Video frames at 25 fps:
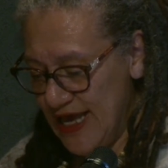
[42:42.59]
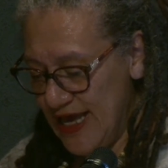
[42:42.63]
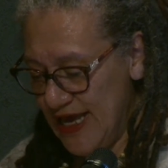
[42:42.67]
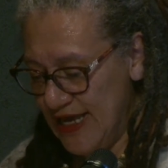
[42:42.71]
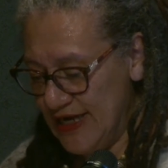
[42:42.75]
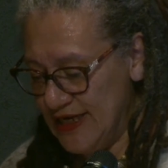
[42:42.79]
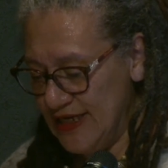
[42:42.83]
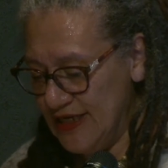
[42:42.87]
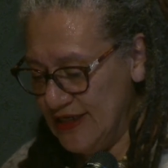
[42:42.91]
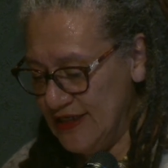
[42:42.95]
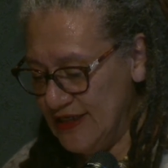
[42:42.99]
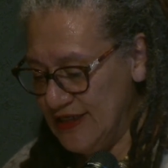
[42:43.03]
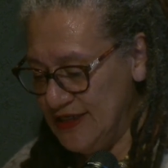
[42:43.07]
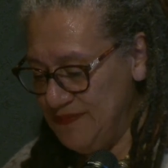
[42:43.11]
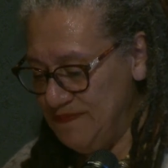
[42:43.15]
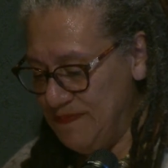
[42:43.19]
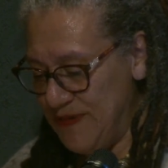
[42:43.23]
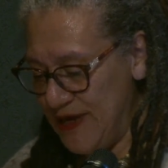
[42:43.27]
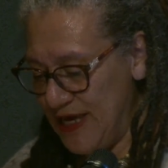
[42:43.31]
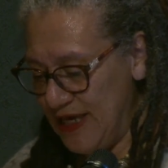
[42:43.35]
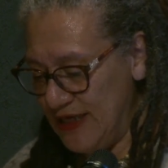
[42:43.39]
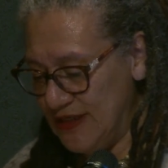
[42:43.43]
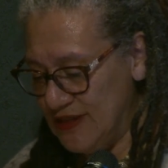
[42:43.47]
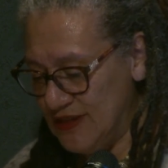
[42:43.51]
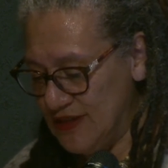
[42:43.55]
and in
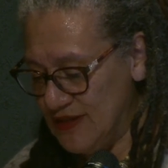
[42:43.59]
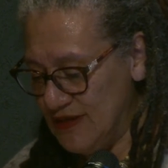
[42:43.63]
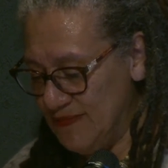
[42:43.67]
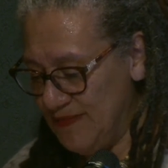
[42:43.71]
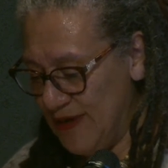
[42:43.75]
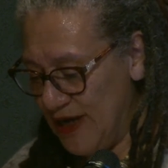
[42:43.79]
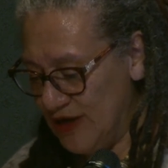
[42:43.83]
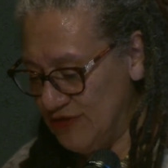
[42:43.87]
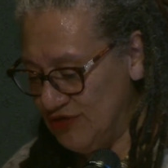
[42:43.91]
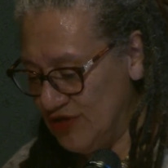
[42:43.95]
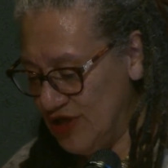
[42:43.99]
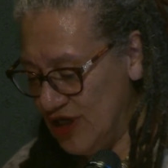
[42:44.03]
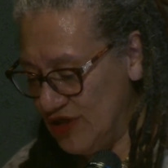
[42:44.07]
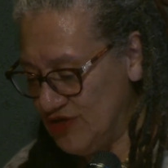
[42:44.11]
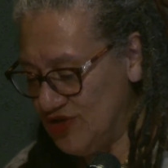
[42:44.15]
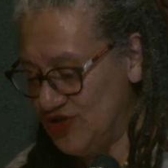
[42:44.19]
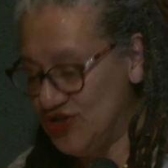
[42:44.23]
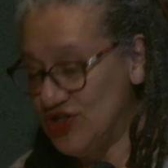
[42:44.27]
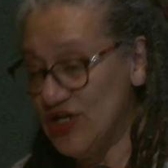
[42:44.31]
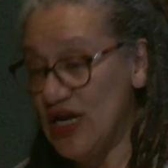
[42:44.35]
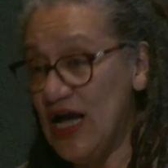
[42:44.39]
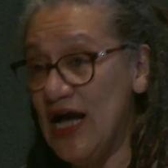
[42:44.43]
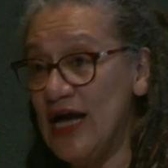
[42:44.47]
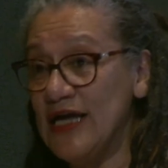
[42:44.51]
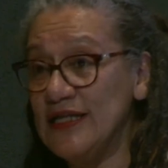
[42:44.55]
debates about
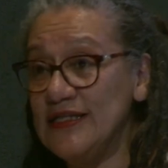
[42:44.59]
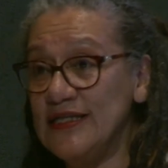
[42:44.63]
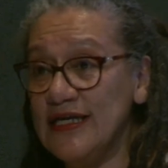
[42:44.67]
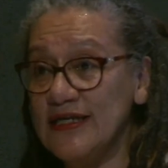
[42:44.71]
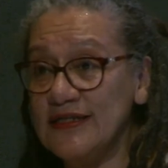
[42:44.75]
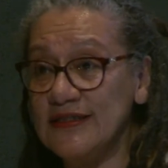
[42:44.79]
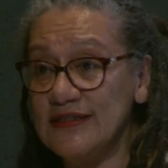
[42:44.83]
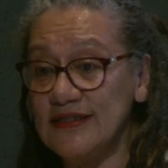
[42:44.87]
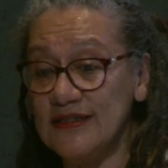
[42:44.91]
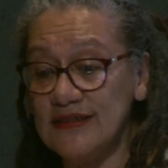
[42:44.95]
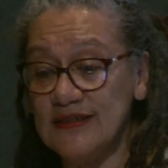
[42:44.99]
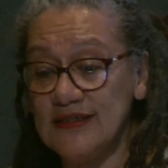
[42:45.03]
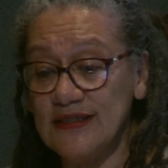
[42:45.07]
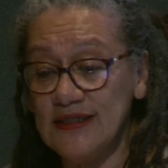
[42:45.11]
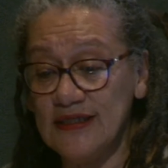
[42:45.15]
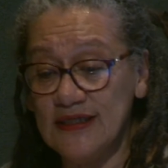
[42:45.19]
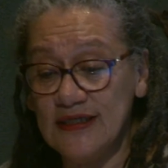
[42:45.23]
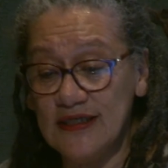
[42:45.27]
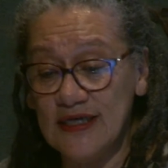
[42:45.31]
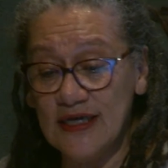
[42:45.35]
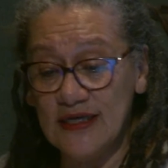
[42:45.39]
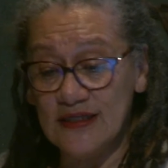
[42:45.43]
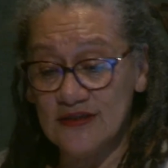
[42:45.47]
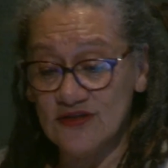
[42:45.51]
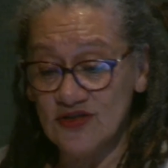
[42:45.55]
Dutch
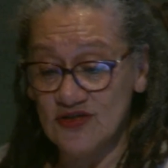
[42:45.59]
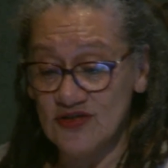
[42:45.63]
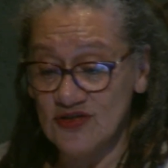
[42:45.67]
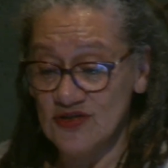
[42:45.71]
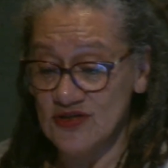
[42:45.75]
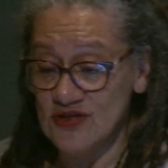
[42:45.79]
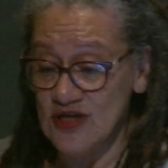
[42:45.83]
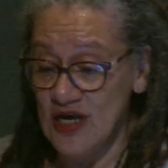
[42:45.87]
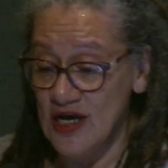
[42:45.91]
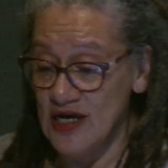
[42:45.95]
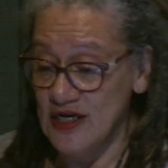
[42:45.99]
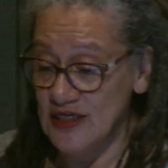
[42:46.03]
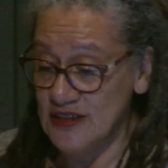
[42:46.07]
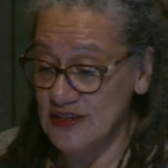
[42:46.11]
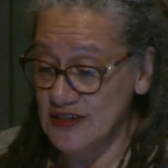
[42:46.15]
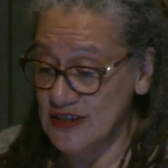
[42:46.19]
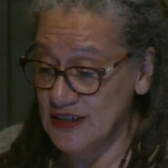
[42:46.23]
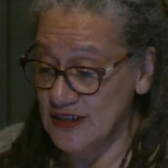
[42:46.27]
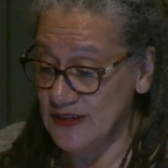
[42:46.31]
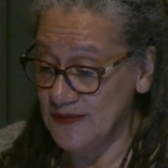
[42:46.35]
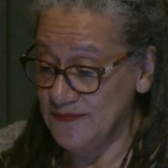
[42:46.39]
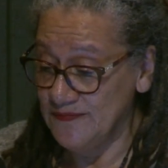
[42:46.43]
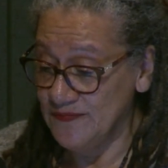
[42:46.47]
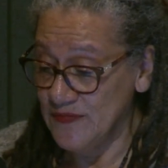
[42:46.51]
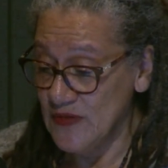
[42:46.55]
identity and society.